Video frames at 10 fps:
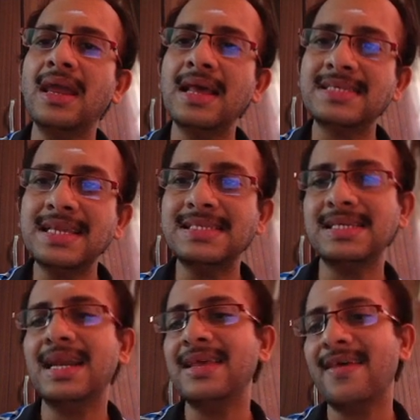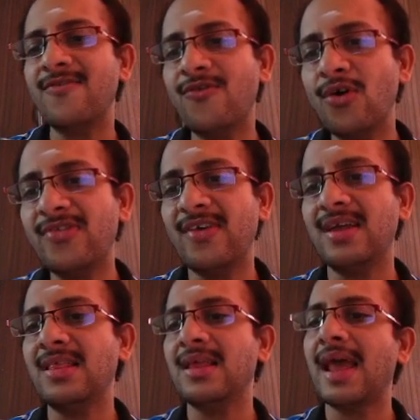a sense it is
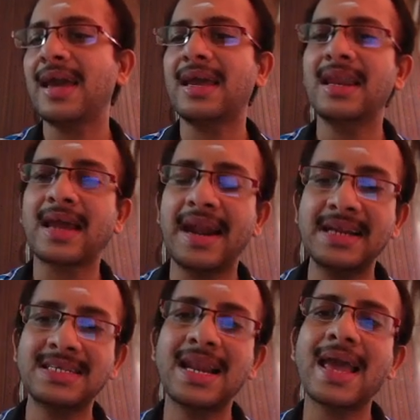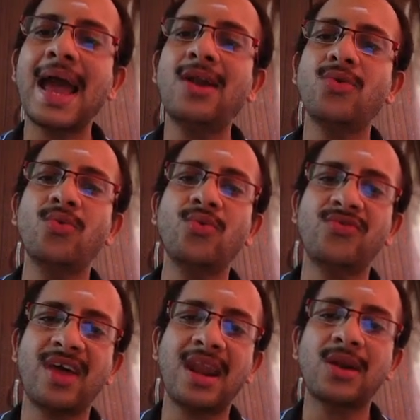enforcing, like in conditional GAN, to
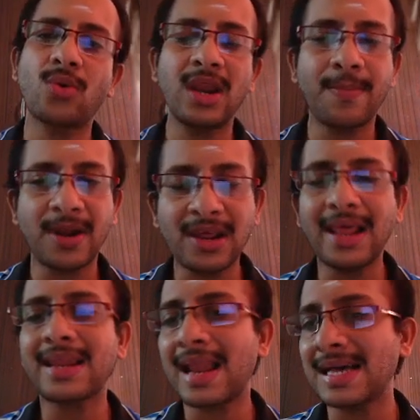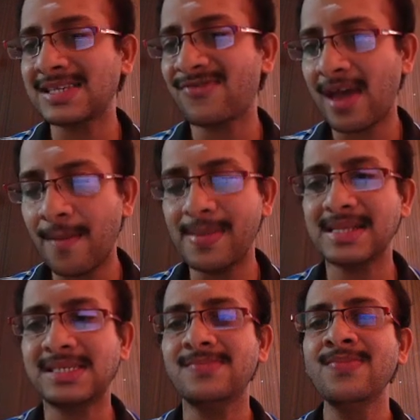generate only particular class of samples.